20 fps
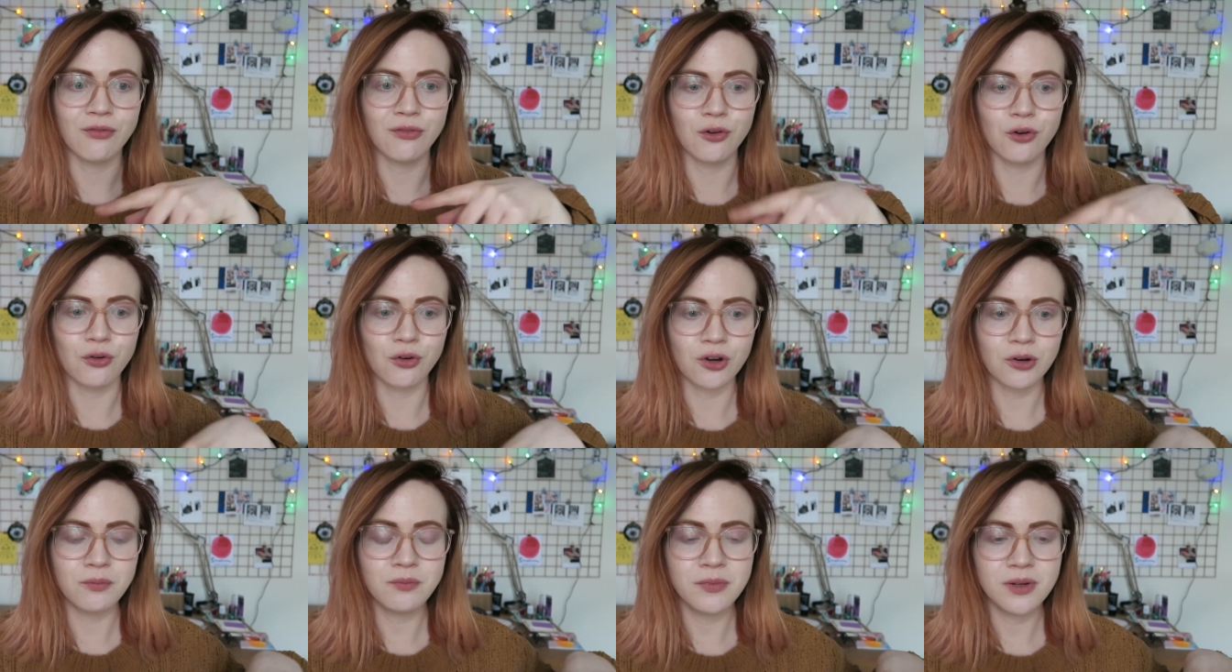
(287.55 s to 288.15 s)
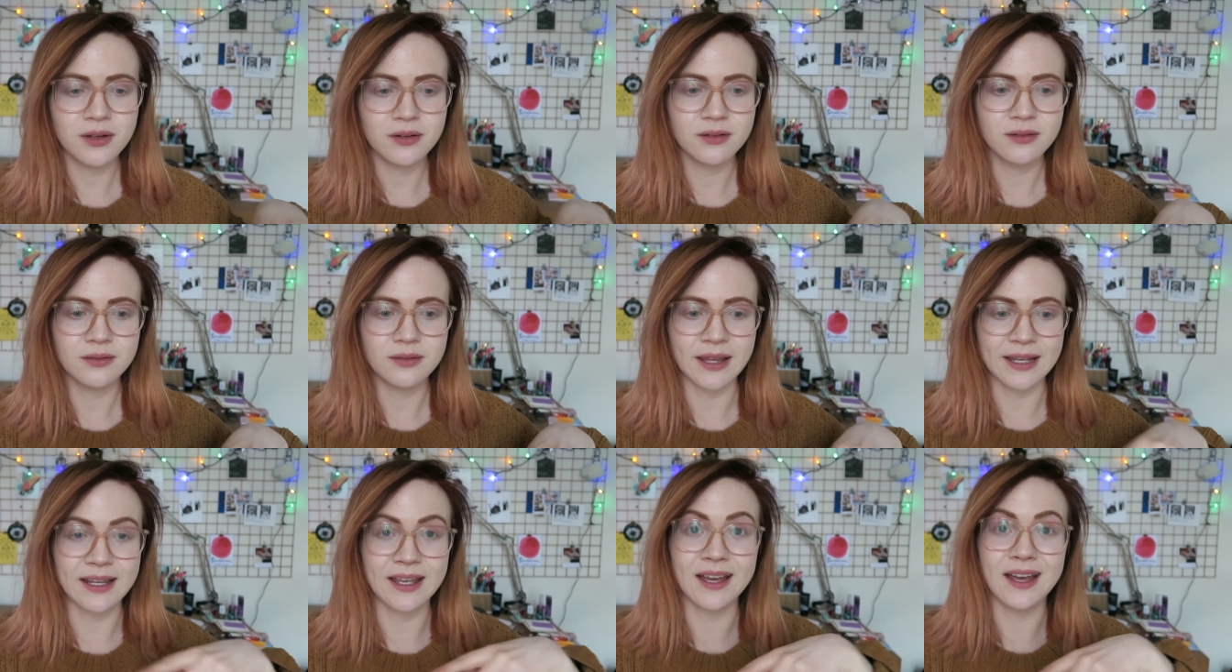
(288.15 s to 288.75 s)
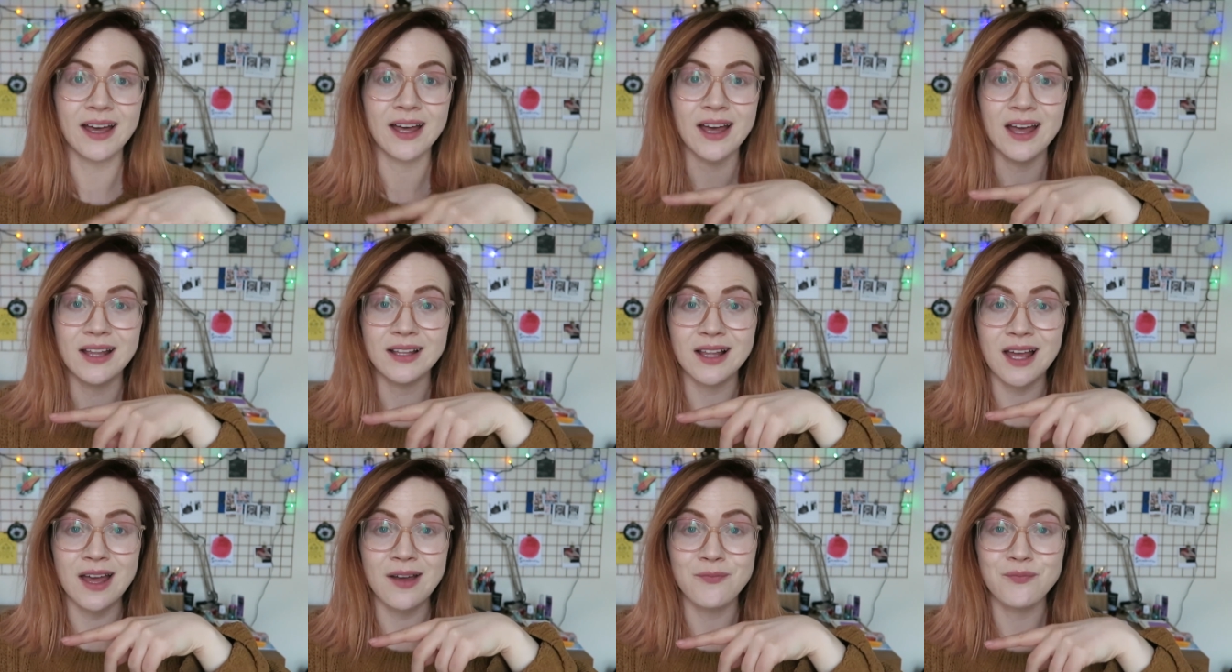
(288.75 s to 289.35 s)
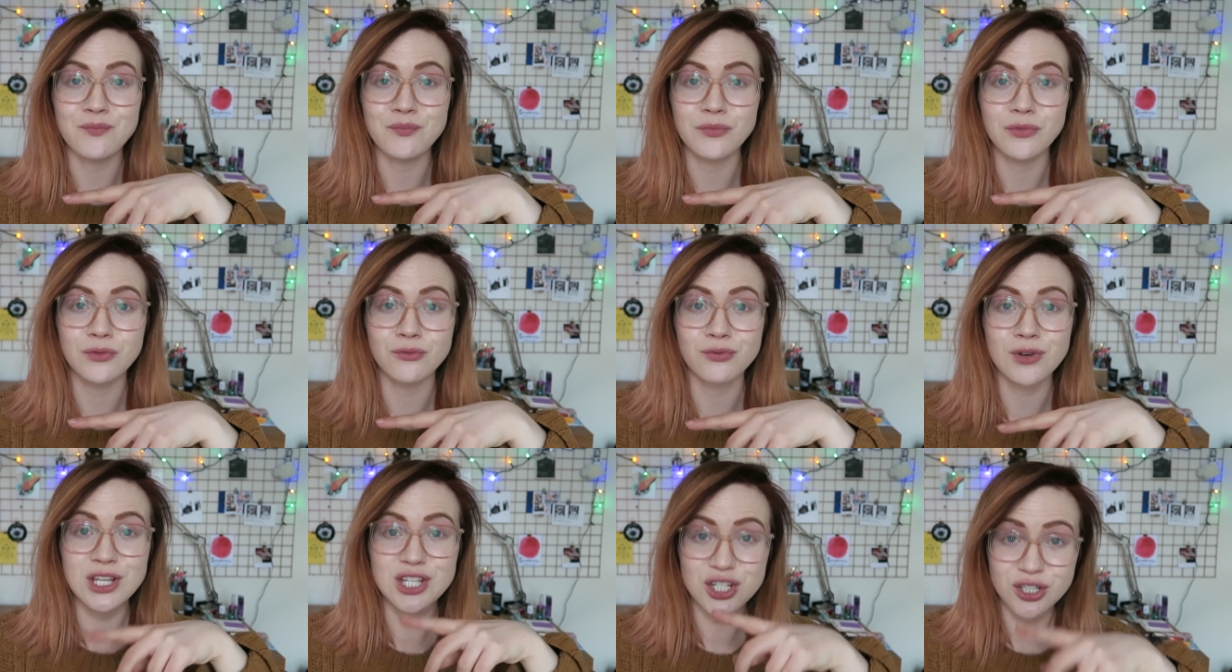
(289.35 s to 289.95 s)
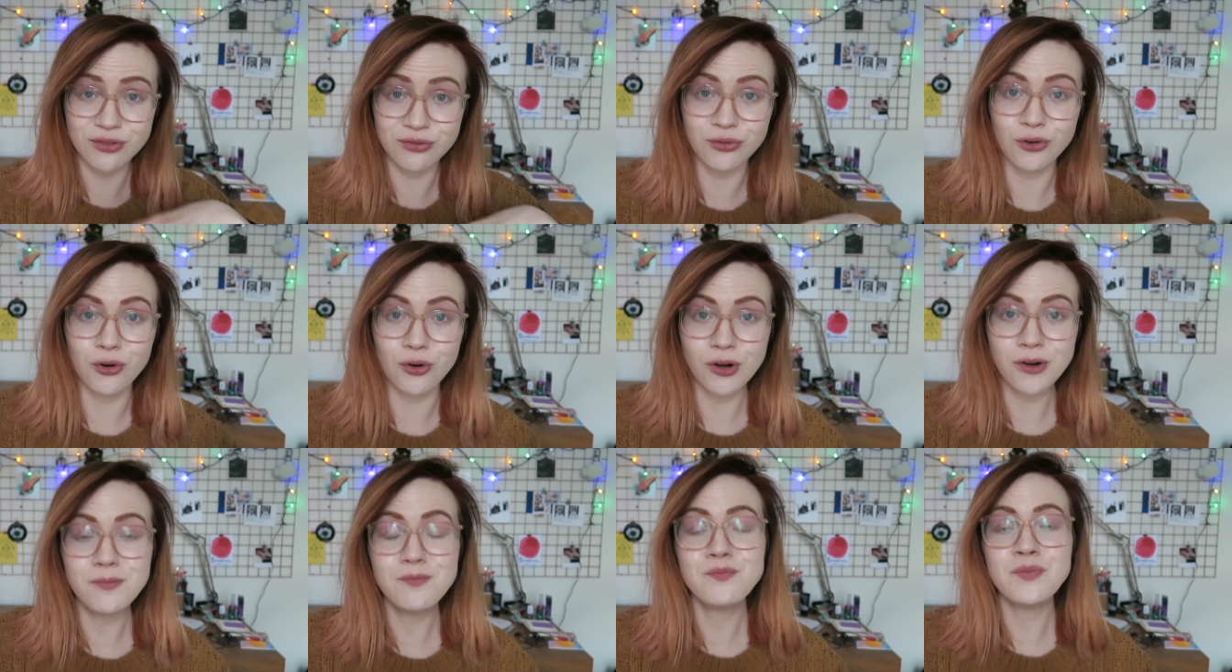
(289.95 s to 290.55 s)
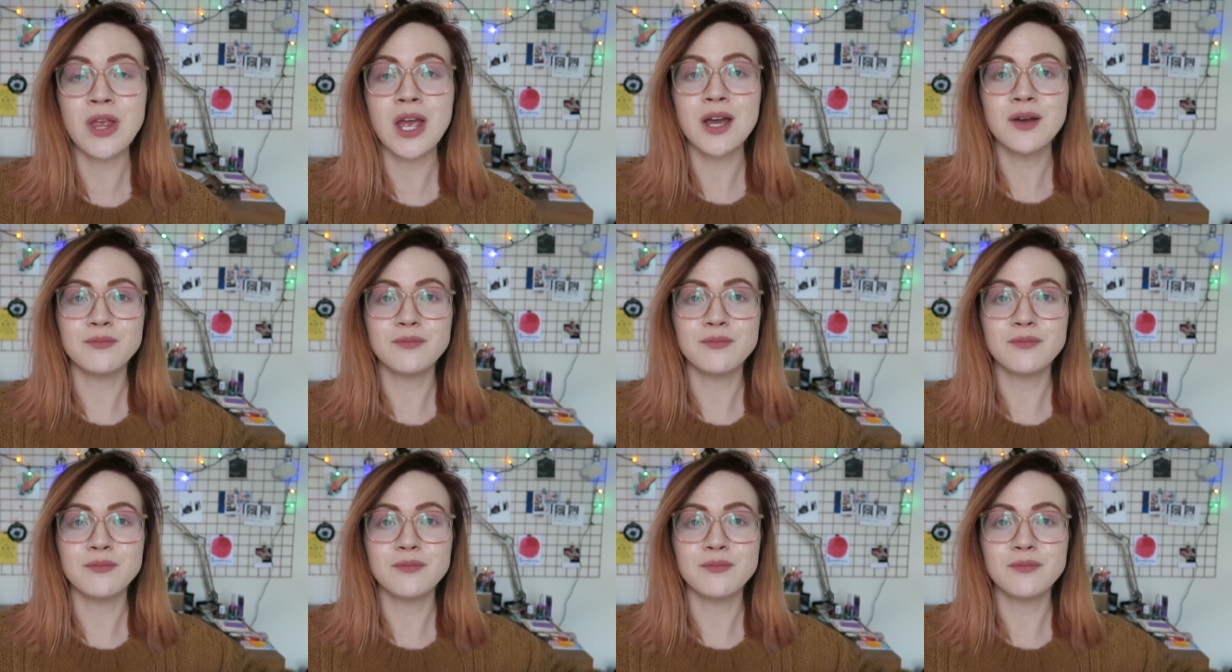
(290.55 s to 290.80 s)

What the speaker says: form, like a rigid form,